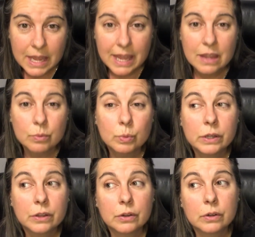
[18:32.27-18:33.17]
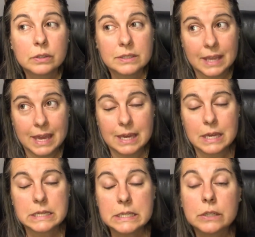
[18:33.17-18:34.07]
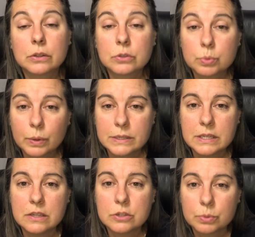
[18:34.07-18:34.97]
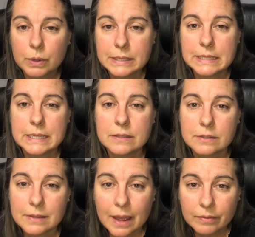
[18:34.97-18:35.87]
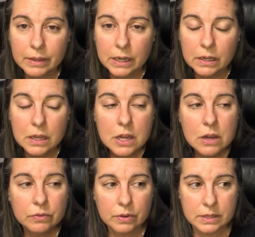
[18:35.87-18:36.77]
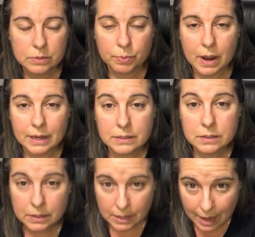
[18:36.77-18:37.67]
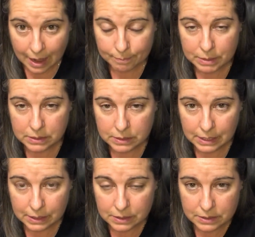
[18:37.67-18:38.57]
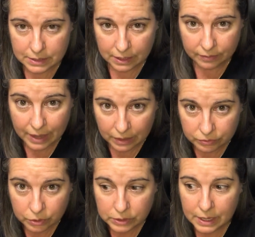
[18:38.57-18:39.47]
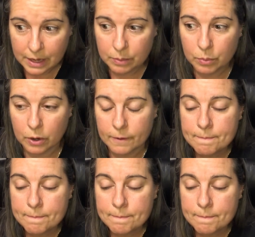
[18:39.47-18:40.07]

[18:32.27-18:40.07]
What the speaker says: it will take until 2027 for this product to not be seen in the state of California anymore.